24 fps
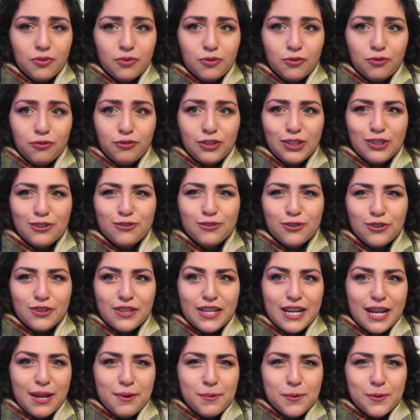fearful
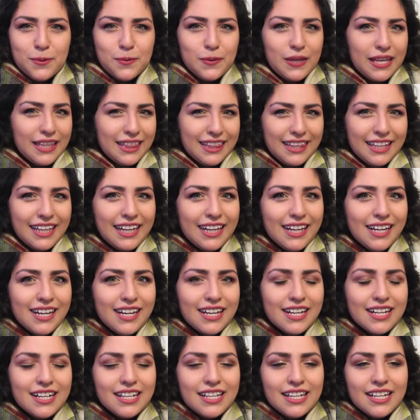that I won't get there.
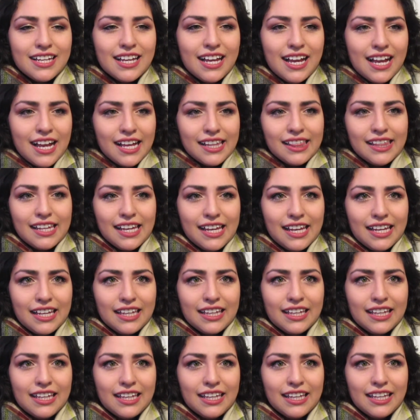And
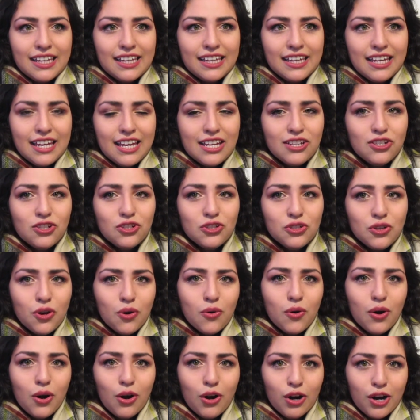like, it's
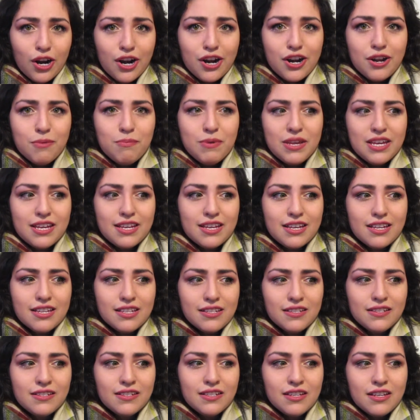so hard
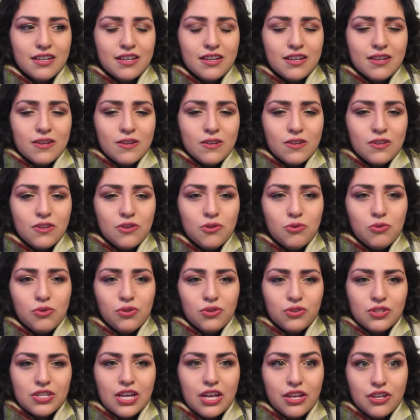because you
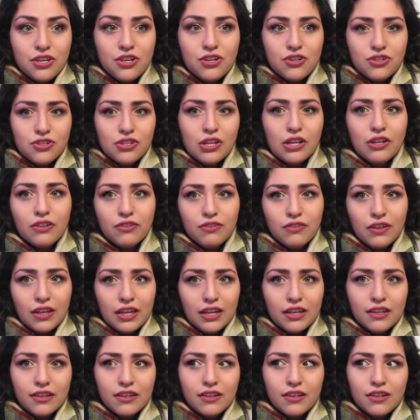tell yourself
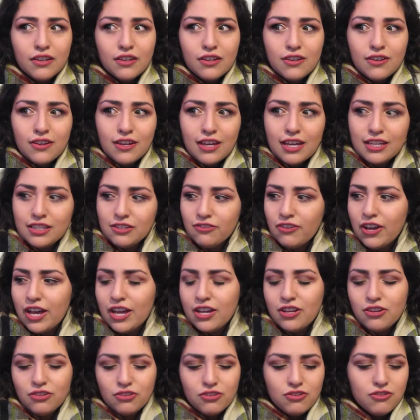like, it's
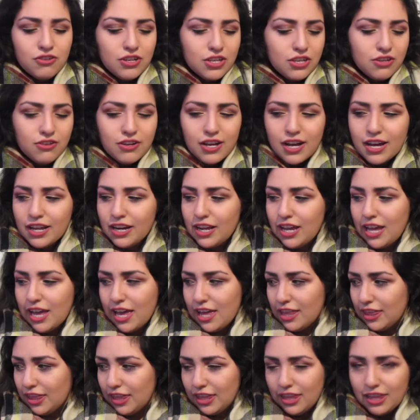fine, you'll do it, you got it,
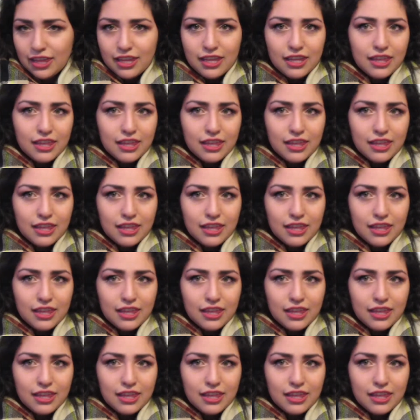and